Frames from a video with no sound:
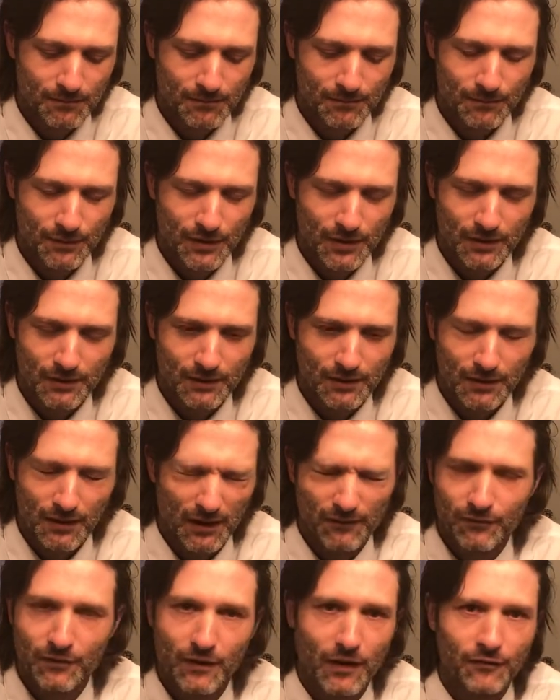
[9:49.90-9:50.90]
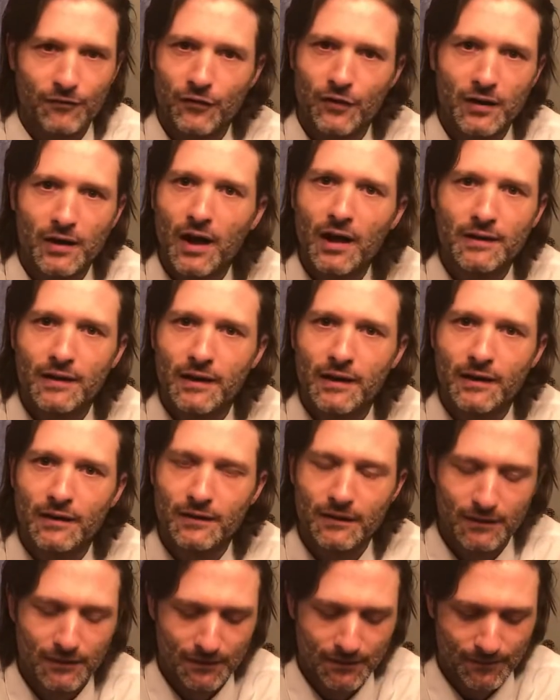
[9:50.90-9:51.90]
But I've forgotten it.
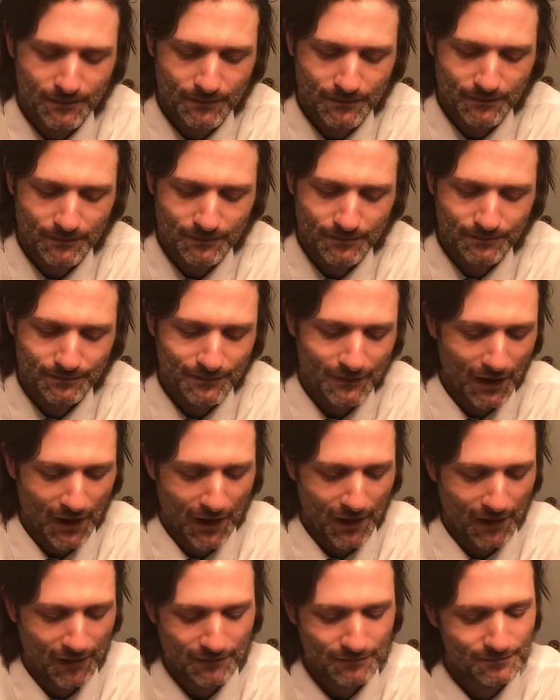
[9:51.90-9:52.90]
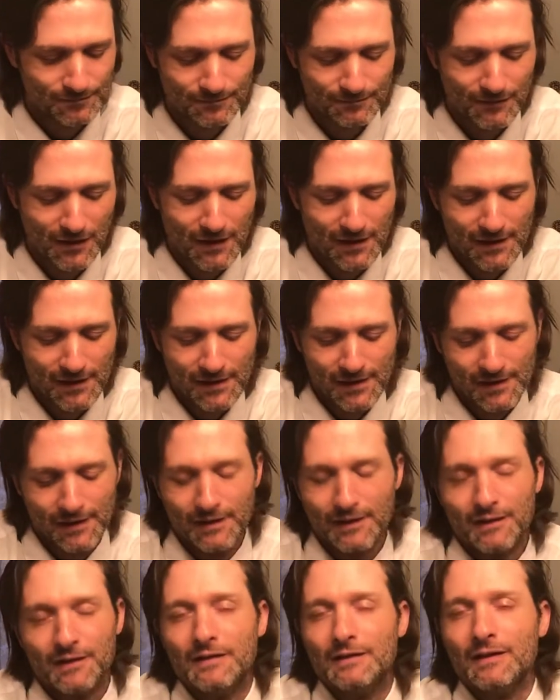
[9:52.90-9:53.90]
Nah,
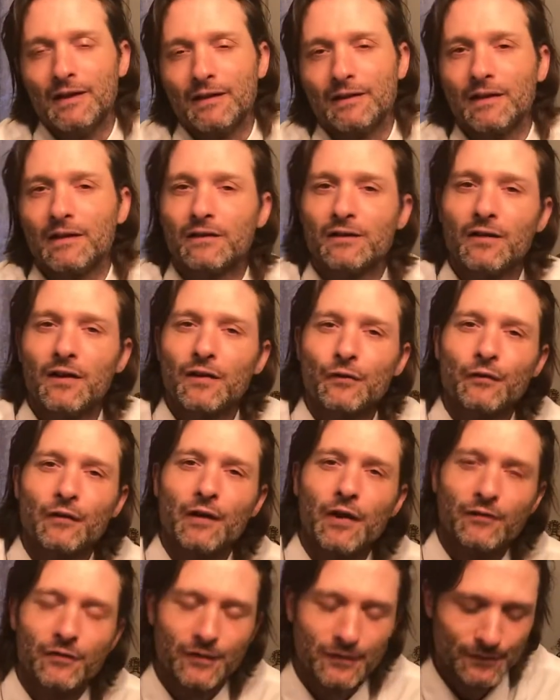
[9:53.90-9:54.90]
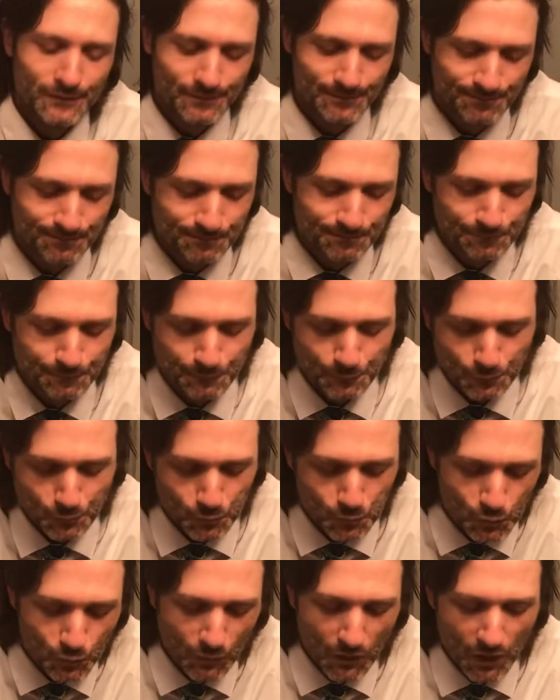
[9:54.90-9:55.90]
nothing's lost forever.
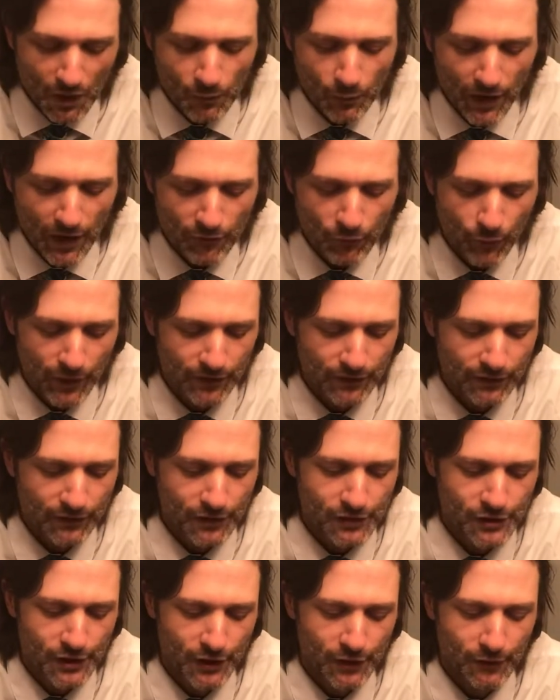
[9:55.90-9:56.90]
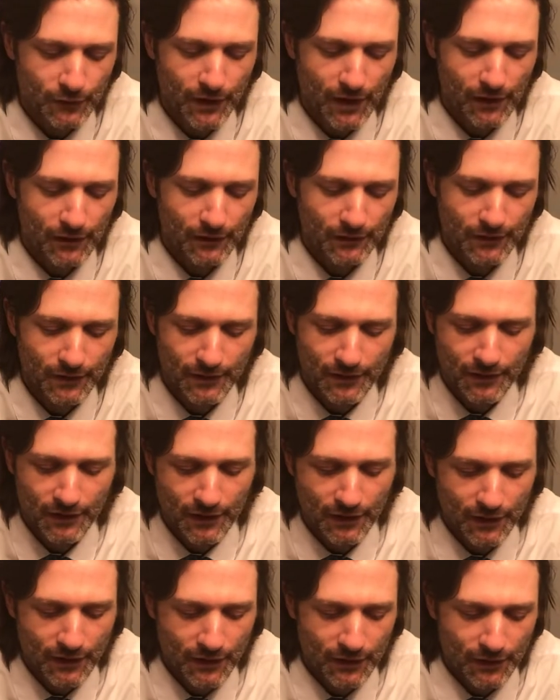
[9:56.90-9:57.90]
We have ways to shake you down.
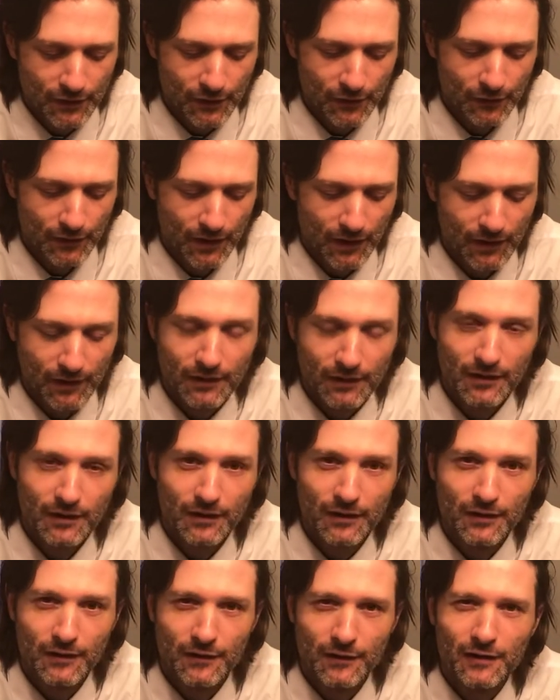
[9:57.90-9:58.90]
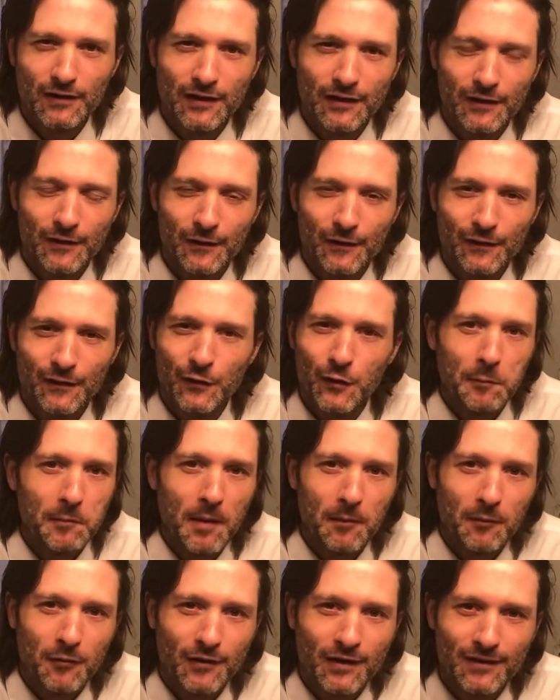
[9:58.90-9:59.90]
Your clinkers at your
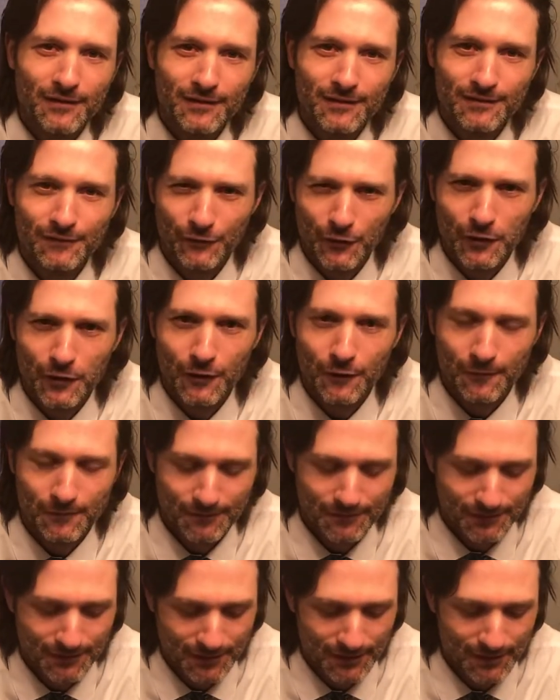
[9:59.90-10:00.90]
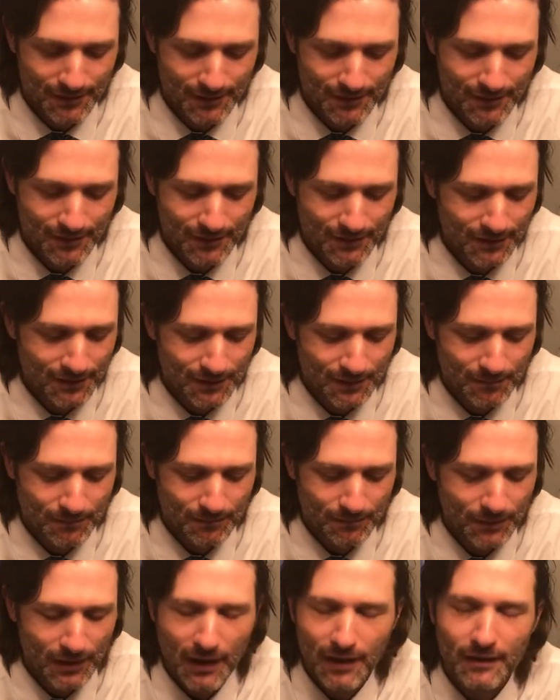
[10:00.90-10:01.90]
memory for you.
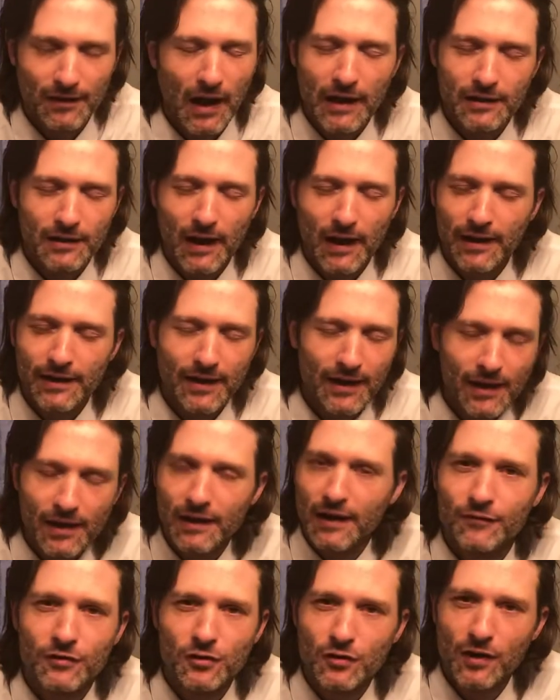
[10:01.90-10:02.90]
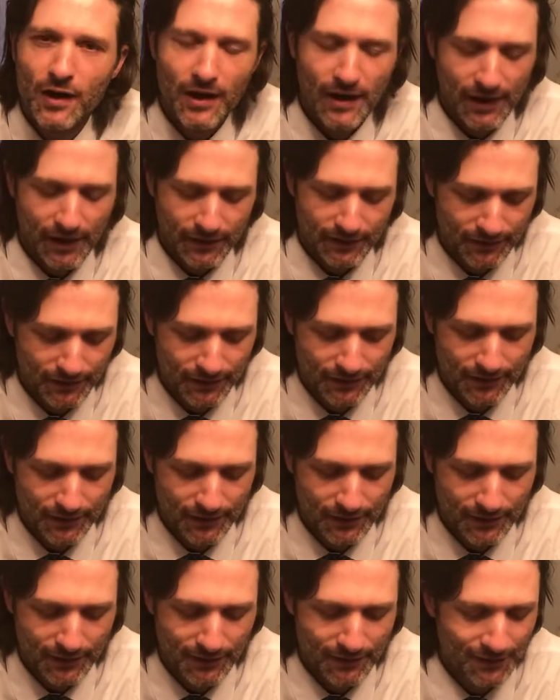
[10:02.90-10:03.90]
I can't. tried.
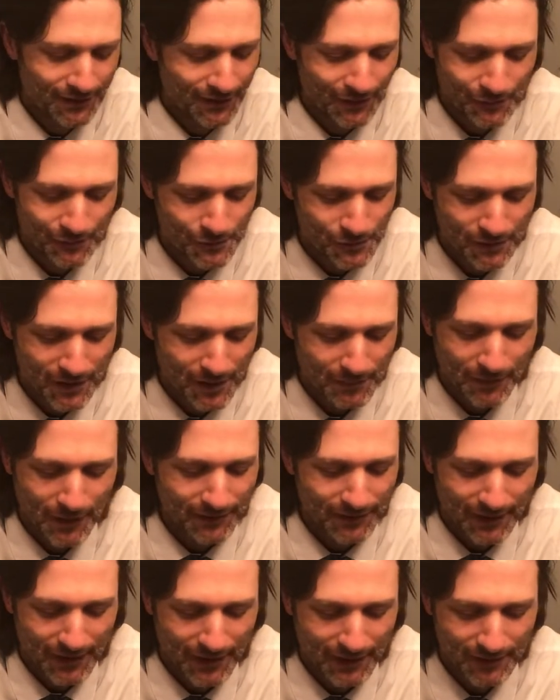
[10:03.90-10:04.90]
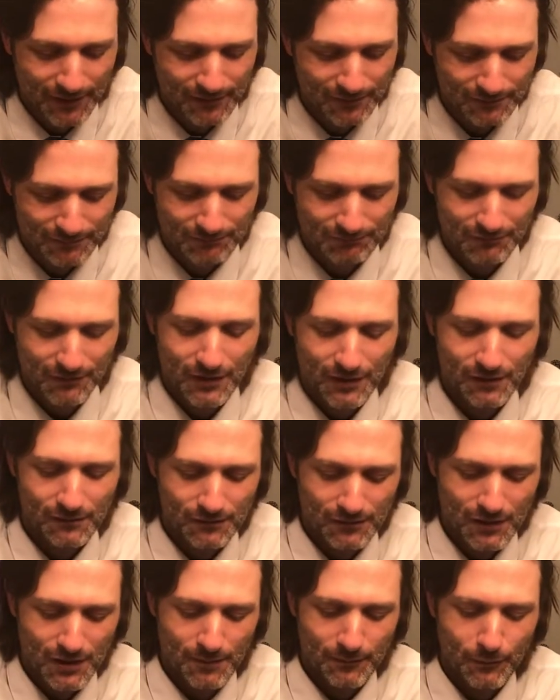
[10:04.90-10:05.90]
Don't try, Montag. It'll
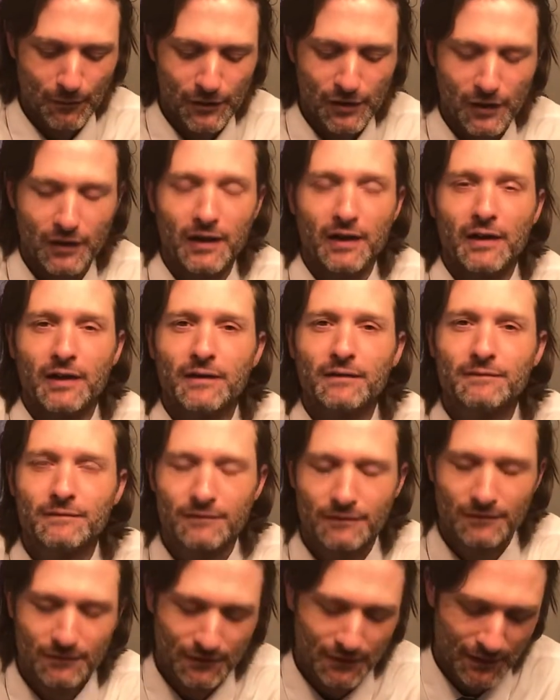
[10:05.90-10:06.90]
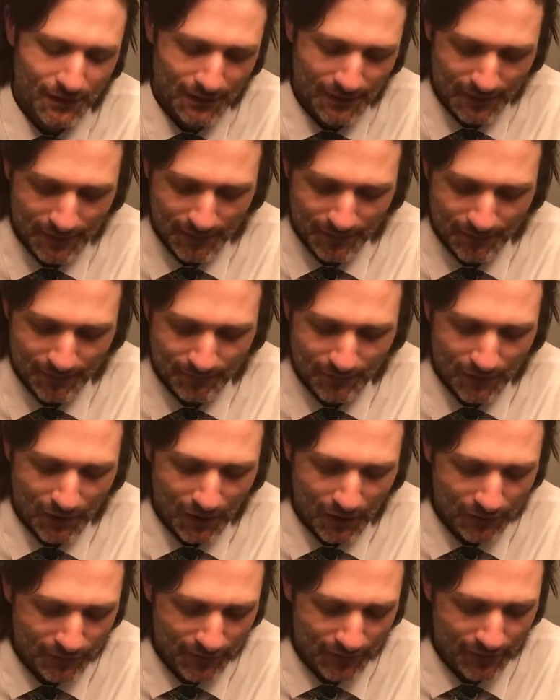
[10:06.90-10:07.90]
come when you need it.
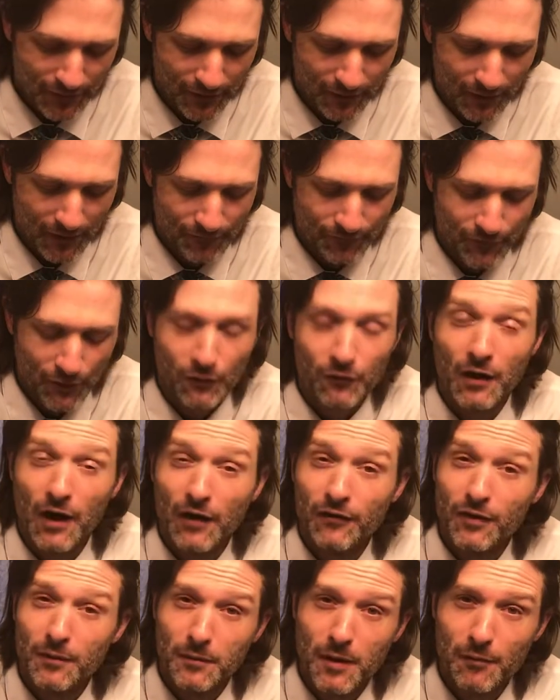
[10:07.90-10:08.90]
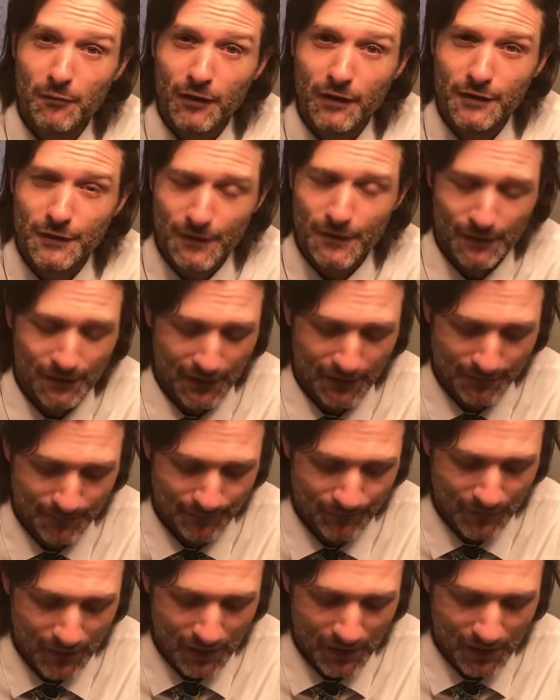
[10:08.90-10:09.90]
All of us here have photographic memories, you see.
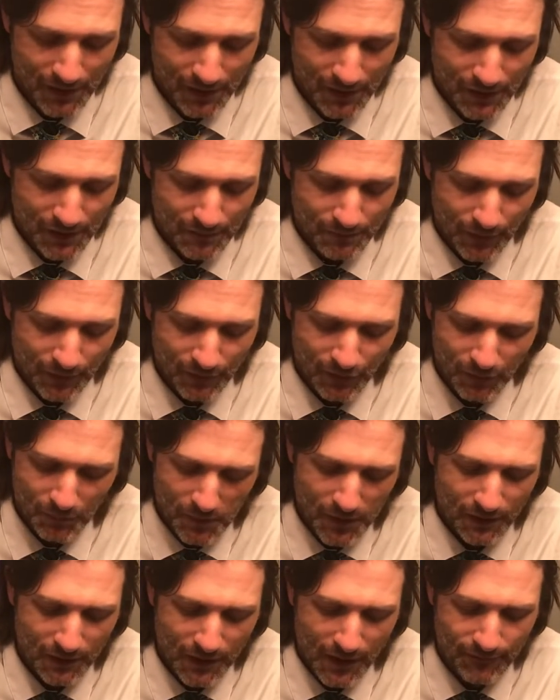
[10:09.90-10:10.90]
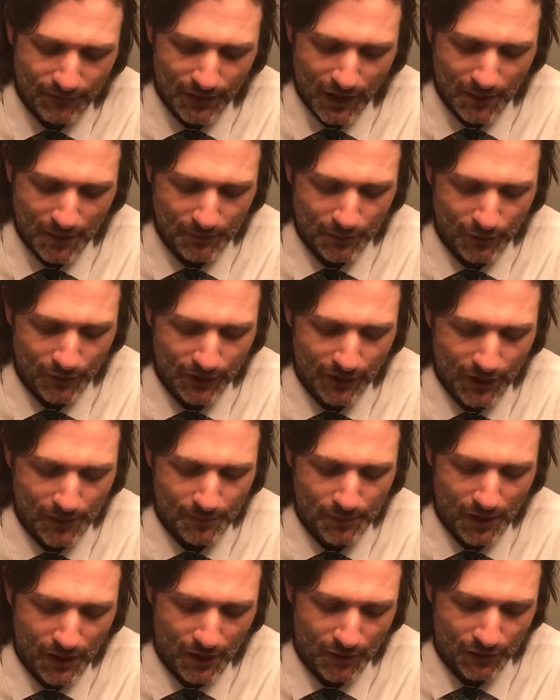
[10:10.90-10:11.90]
But spend a lifetime learning how to
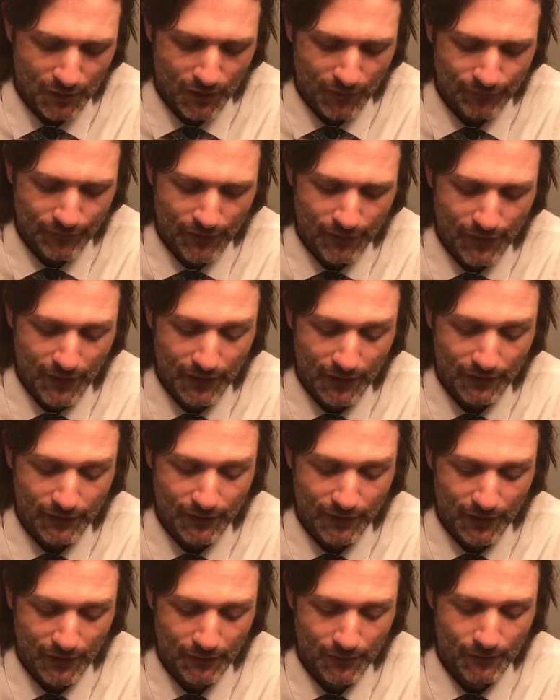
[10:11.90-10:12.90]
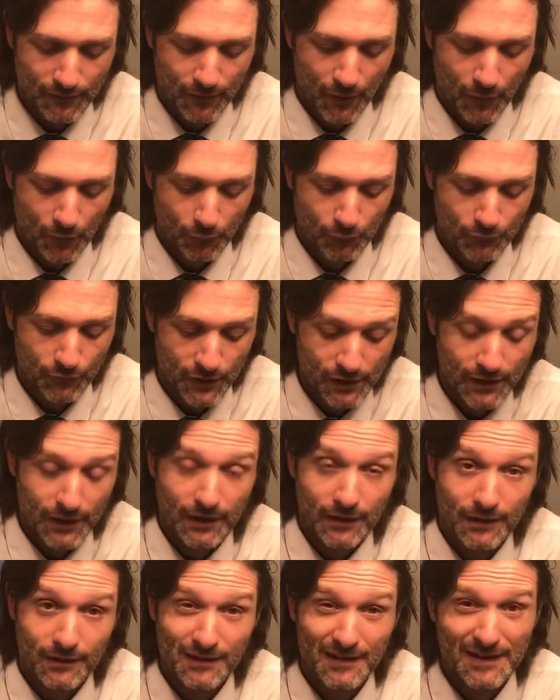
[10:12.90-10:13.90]
block off the things that are
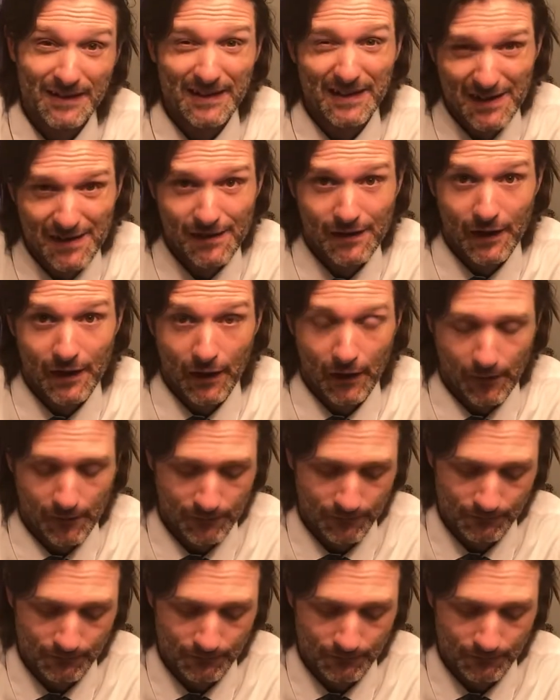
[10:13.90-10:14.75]
really in there.